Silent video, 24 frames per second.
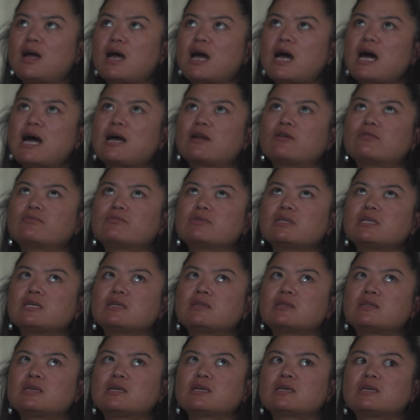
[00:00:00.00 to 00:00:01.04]
I don't really
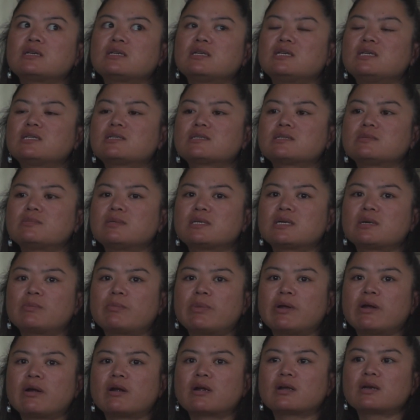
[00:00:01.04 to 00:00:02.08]
think it needs to be
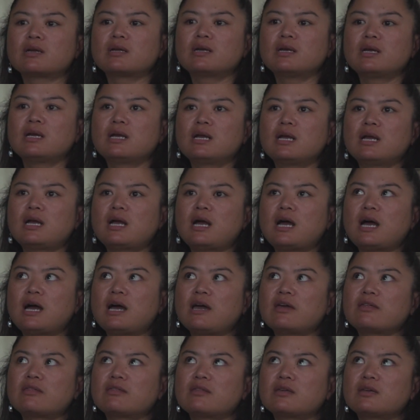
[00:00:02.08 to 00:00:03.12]
compared.
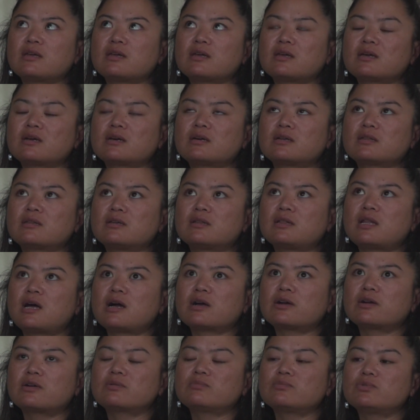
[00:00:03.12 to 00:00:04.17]
I think the
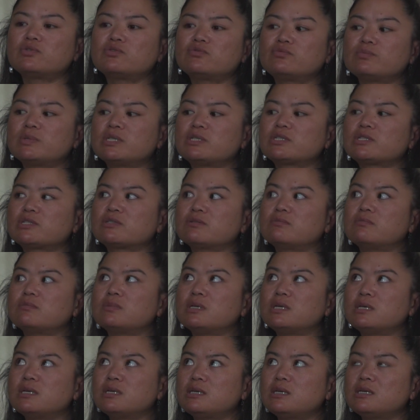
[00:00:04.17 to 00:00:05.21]
Lhakar movement, to
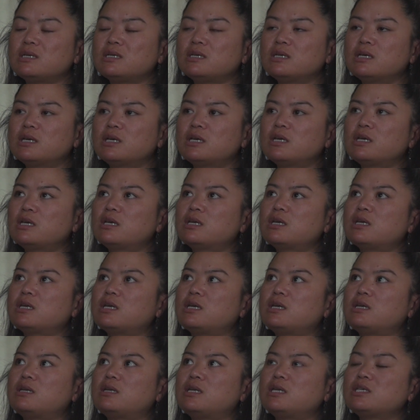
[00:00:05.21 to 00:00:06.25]
me,
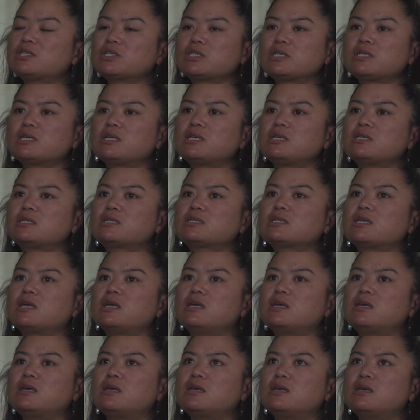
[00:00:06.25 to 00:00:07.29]
initiates
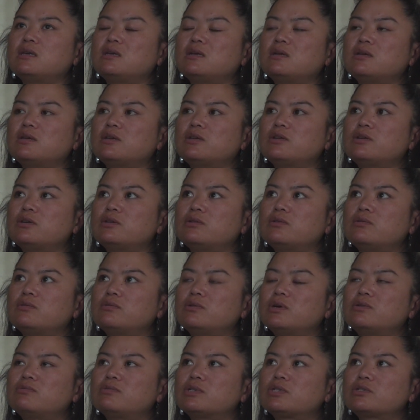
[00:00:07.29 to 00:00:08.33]
a
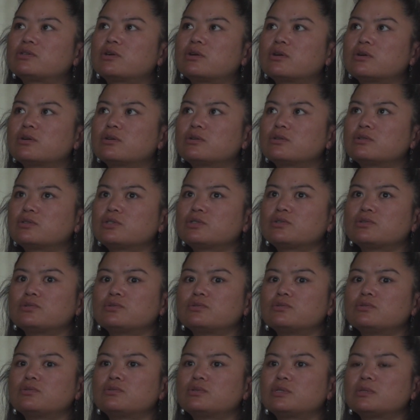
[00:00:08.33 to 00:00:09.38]
return
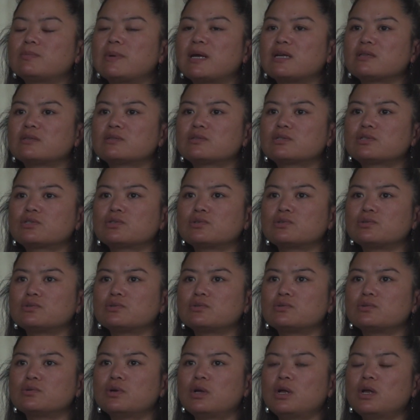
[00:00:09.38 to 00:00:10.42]
to Tibetans
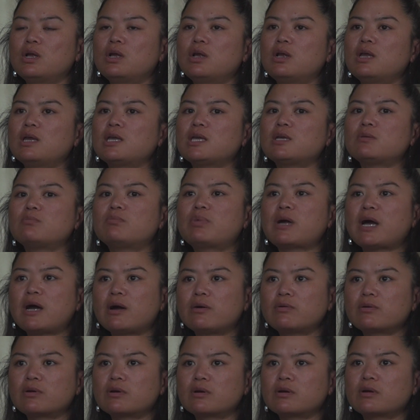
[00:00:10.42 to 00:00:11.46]
to
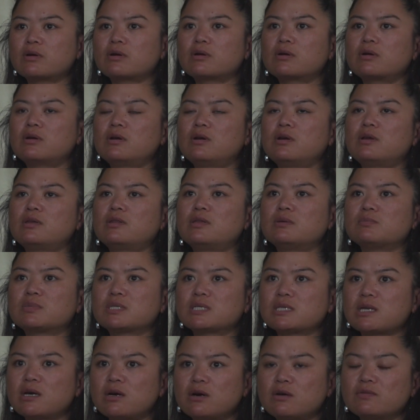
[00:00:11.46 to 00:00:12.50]
empower
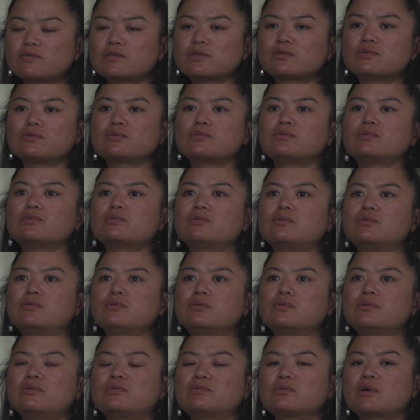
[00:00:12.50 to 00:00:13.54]
themselves through
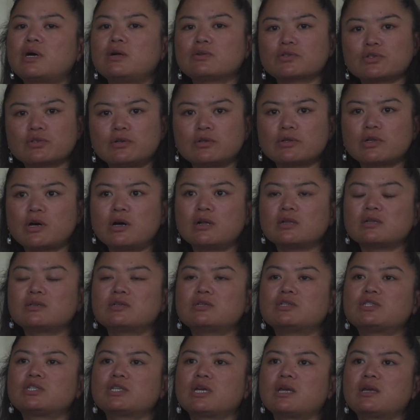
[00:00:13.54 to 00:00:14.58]
cultural
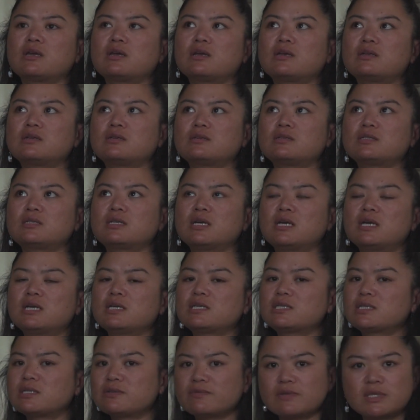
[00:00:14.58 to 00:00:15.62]
knowledge and
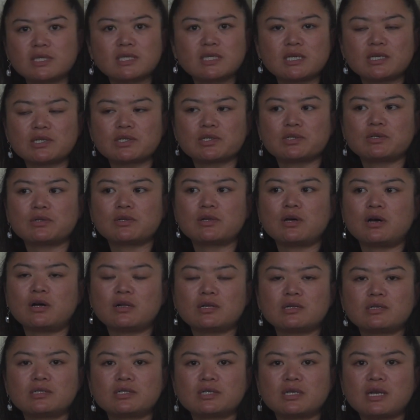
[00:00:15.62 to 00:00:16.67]
civilizational
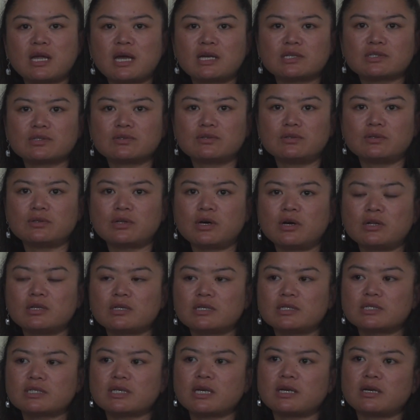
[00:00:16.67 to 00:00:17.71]
knowledge and national
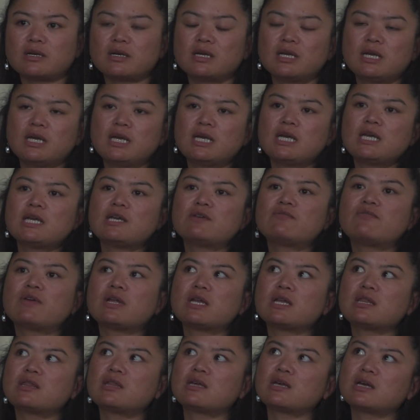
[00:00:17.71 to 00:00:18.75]
knowledge. if
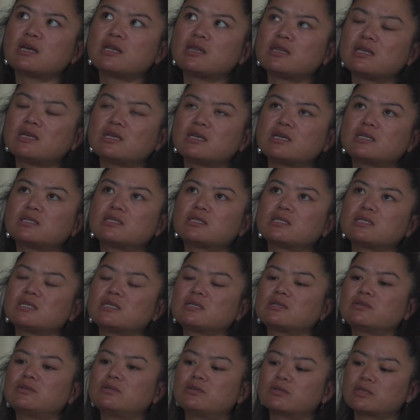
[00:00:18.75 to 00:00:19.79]
anything, I think it
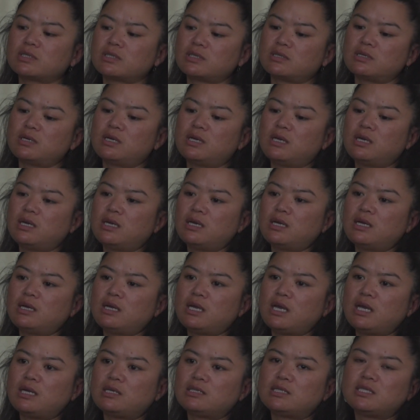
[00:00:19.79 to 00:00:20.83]
signals
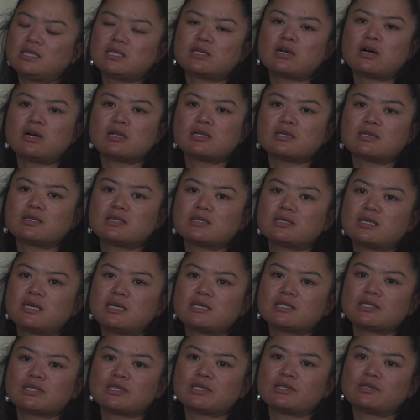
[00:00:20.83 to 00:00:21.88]
a
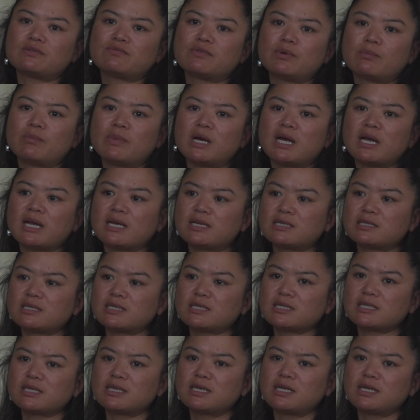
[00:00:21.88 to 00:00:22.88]
decolonization of the mind.